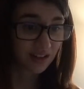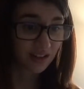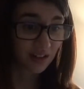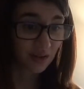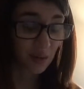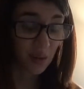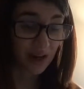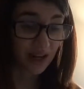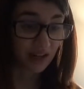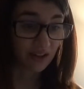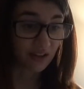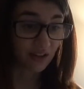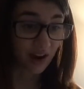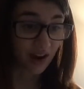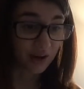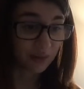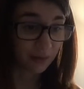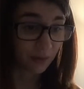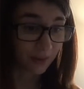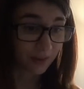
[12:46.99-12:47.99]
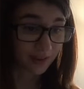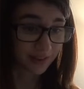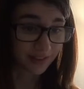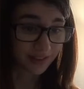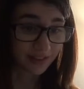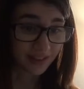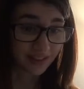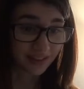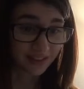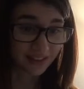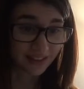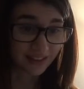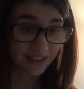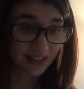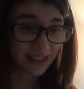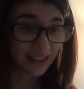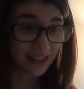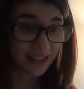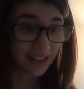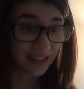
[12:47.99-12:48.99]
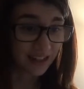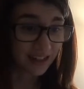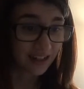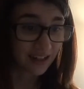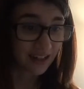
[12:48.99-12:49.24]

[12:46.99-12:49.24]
quite incredible to see.